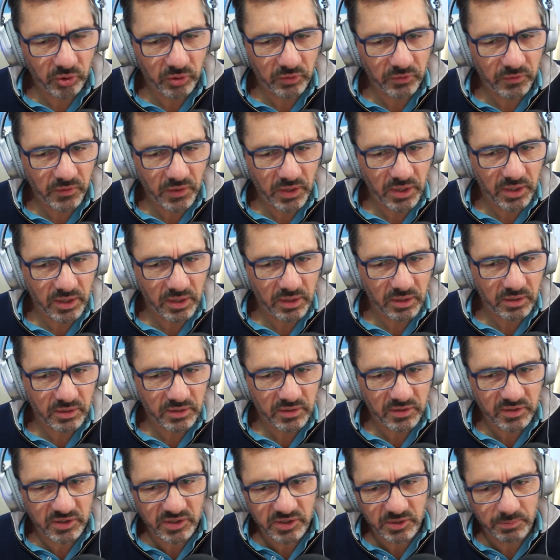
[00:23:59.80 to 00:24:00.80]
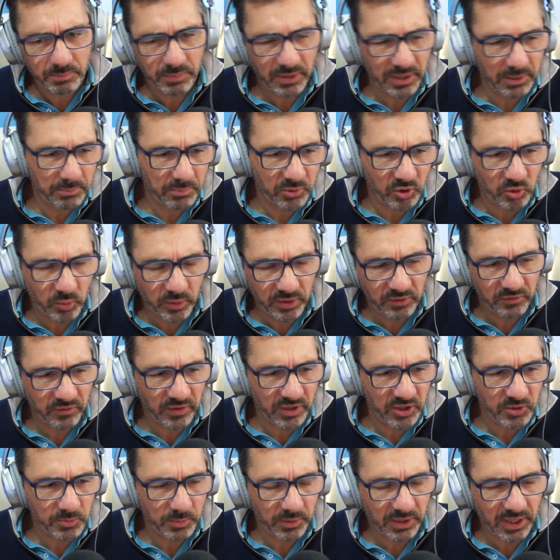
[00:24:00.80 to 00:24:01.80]
of uh, split between
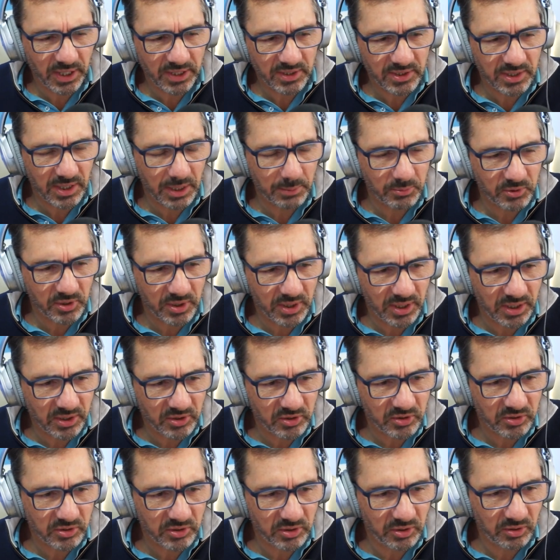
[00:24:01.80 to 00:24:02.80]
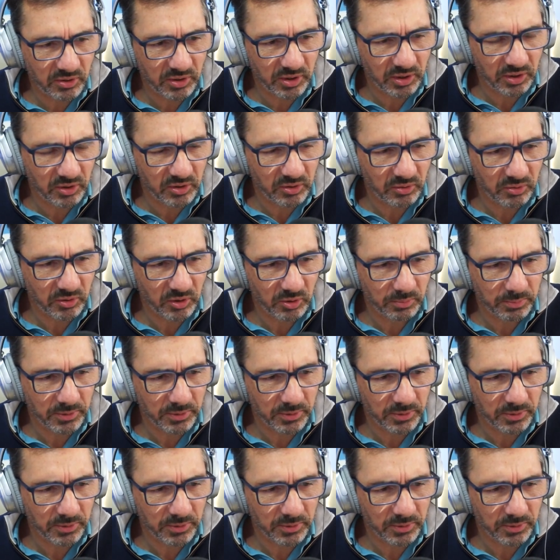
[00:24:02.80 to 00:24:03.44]
Facebook ads and Amazon ads do you think you do on your